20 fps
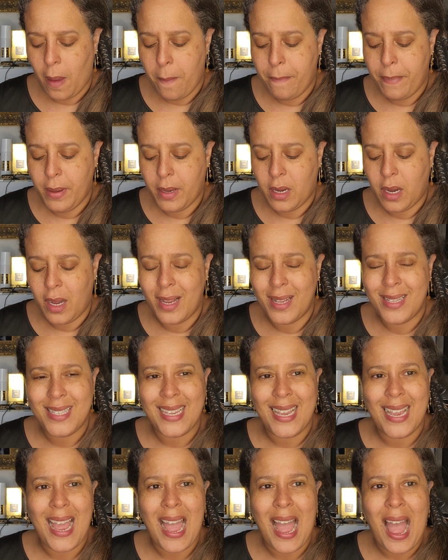because
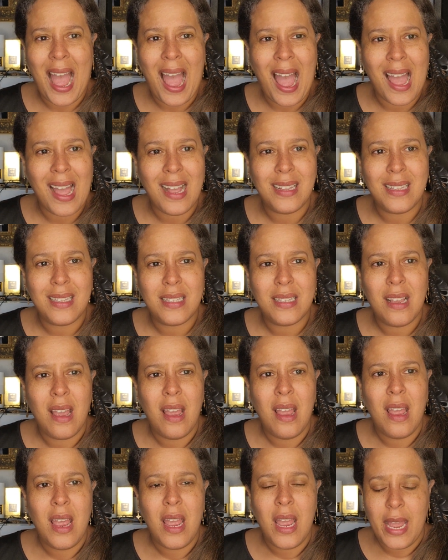it has
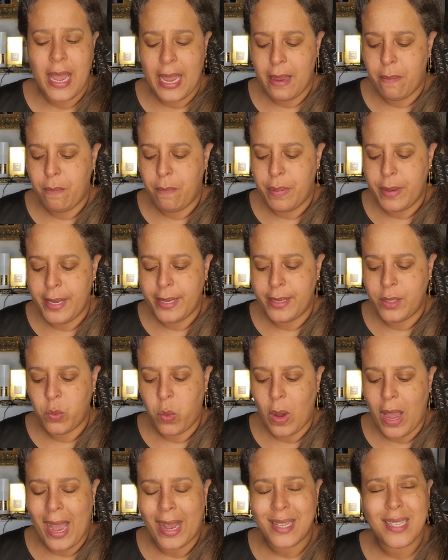a
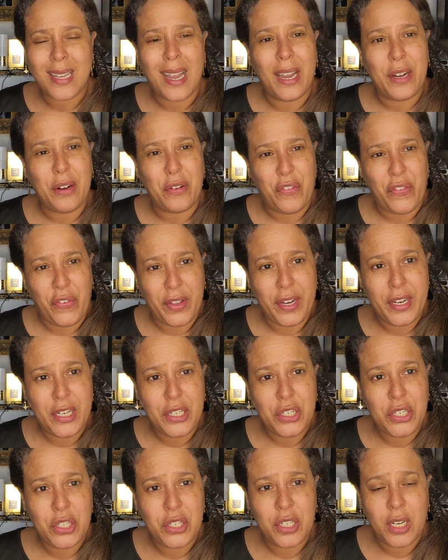beeswax kind of
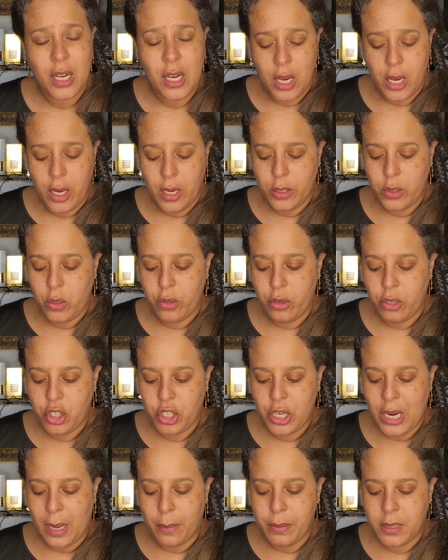finish. So there's
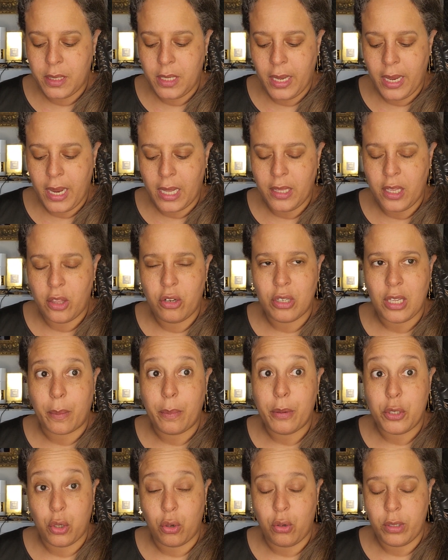chapstick and then there's like
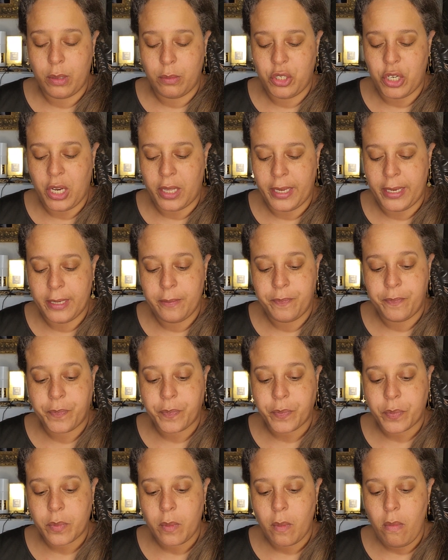petroleum jelly.
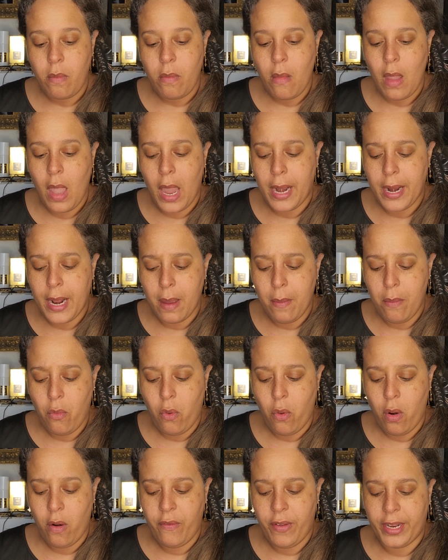And I'm
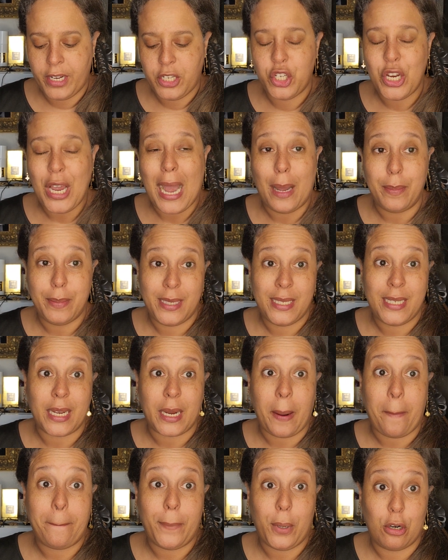more of a
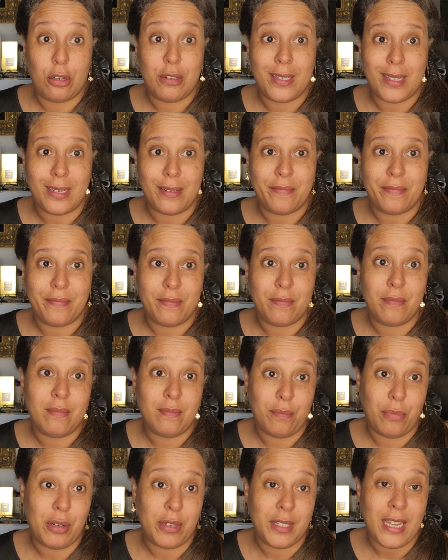chapstick person,
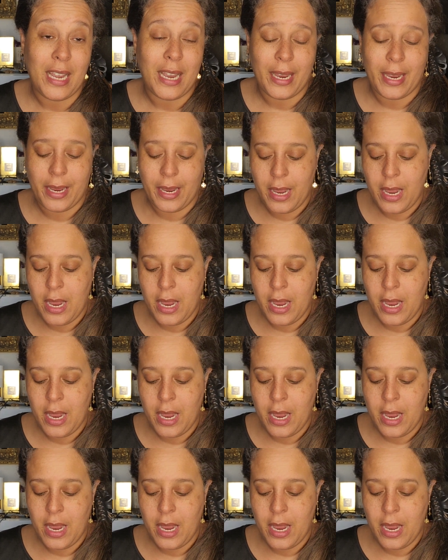per se.